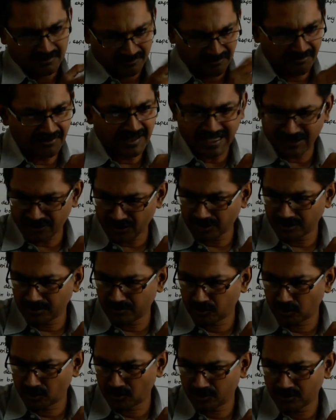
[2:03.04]
fractured the
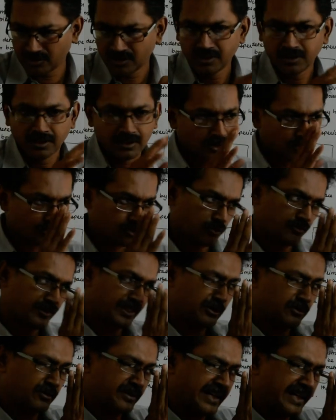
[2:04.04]
bone. So when
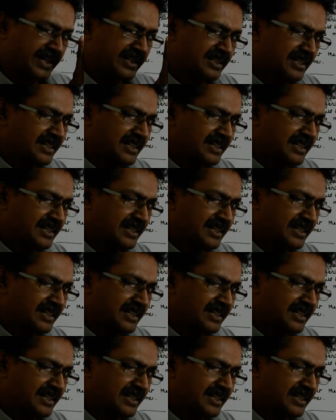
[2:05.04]
you take the